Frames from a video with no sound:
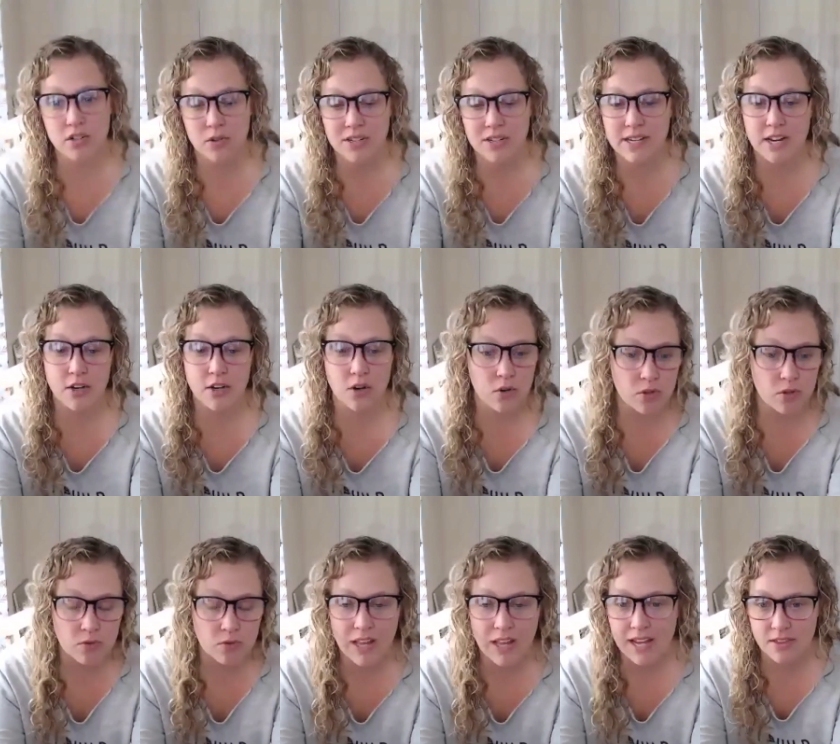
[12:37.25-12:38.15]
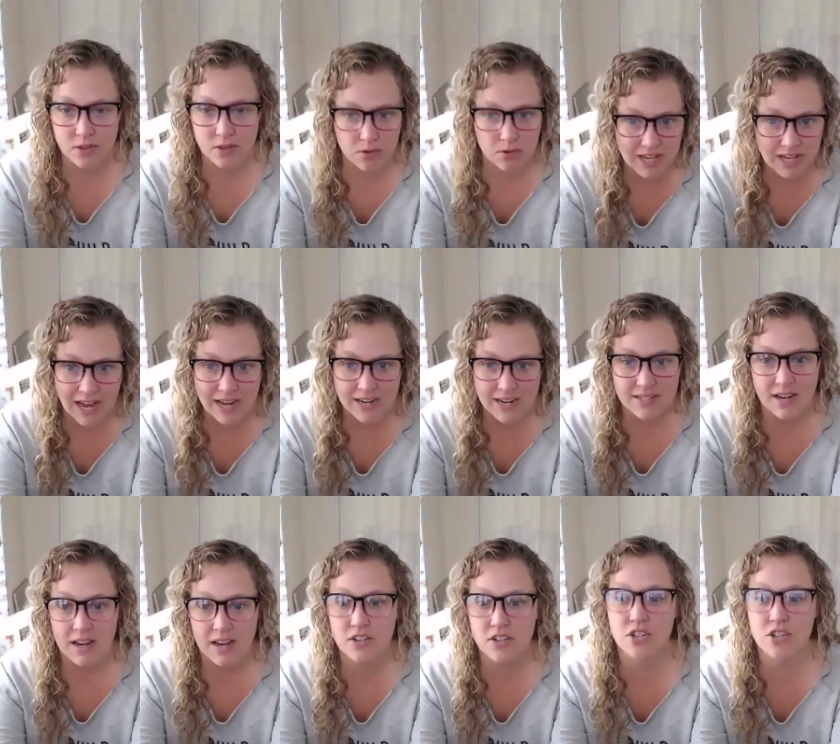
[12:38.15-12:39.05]
because I know you like those high
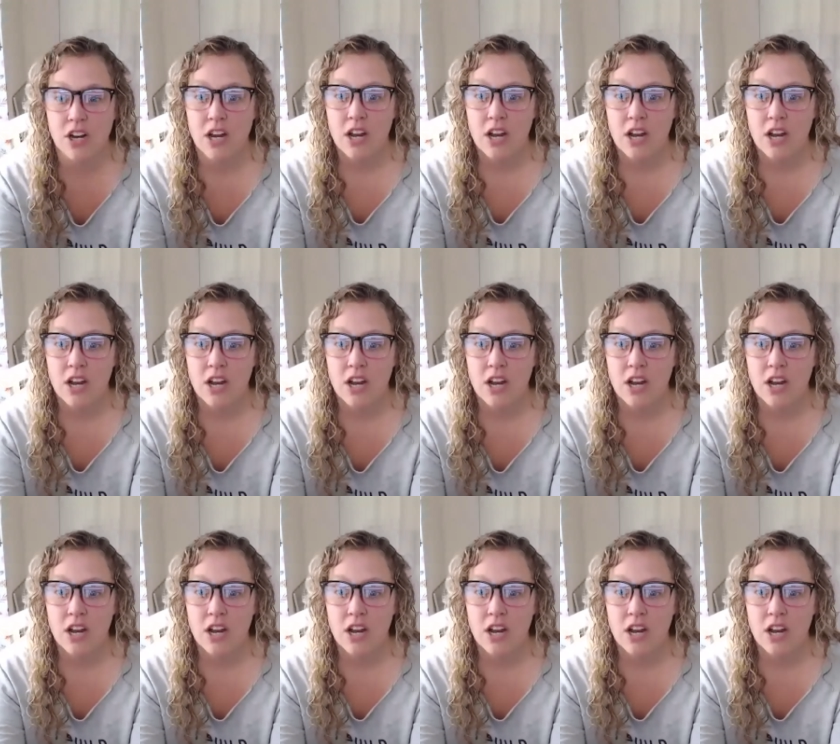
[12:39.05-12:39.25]
touch